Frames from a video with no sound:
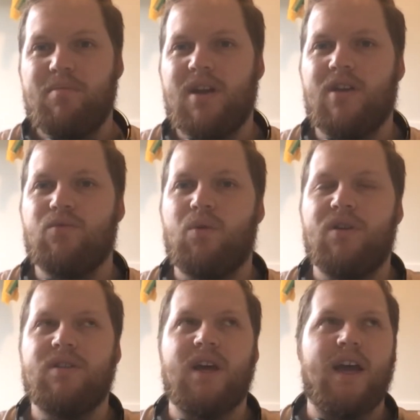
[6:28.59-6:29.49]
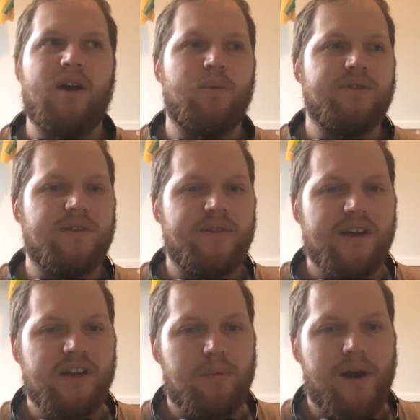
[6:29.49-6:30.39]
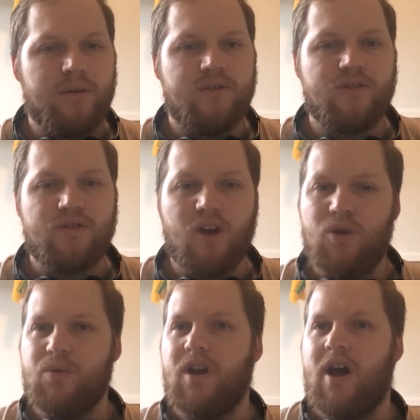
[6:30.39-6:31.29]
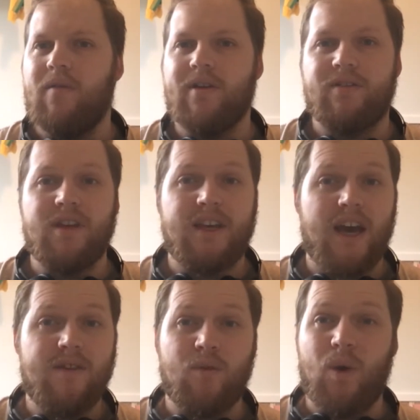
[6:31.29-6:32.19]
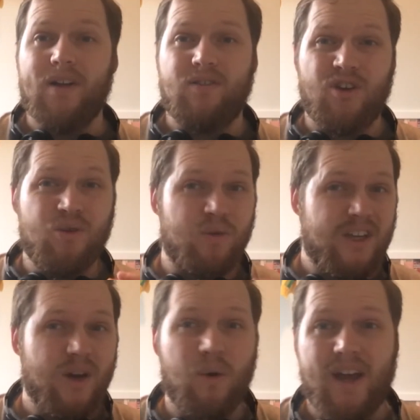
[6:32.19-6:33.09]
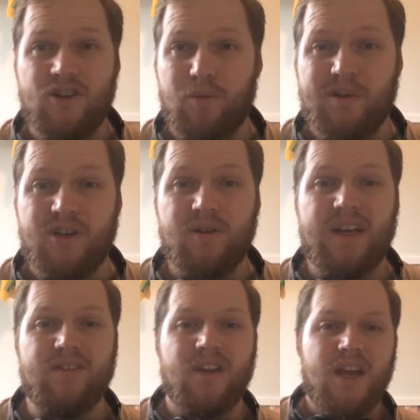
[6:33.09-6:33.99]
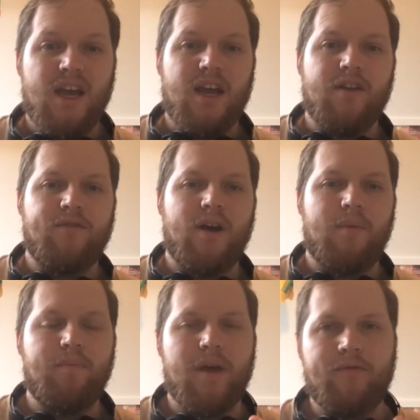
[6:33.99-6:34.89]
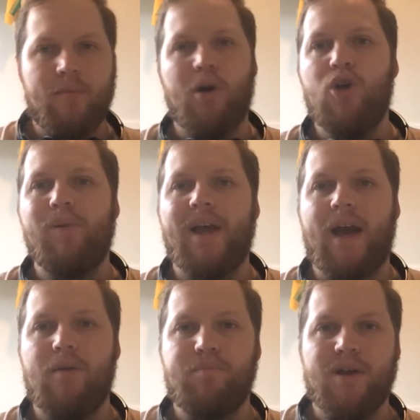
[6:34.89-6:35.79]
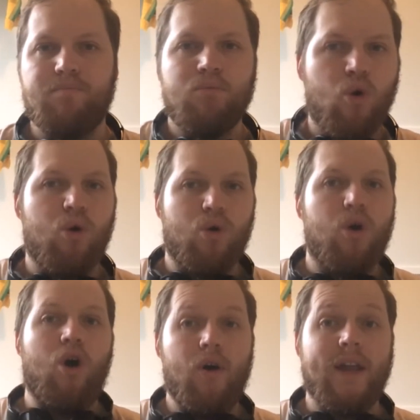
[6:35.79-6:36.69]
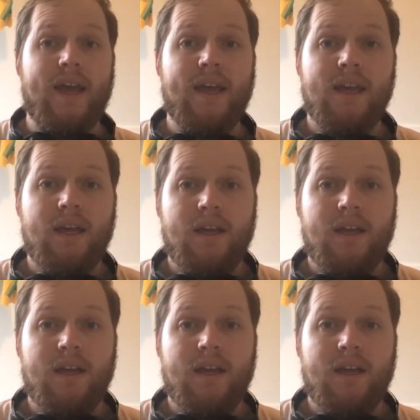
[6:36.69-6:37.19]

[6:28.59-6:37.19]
minutes, what the hell was he thinking about? So nervous. He gave away 2 gilt-edge opportunities. And if Immobile had been more on it,